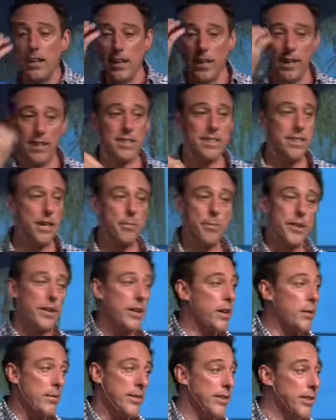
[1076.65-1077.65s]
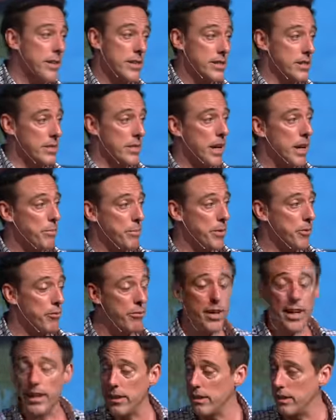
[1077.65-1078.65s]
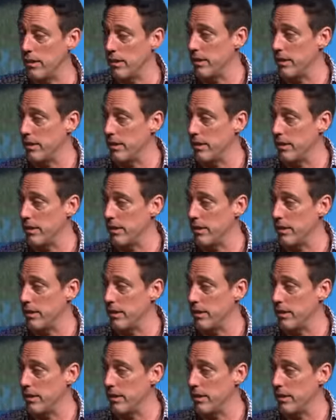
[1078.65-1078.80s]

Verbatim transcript: Can't stop the cut. They stop the fight.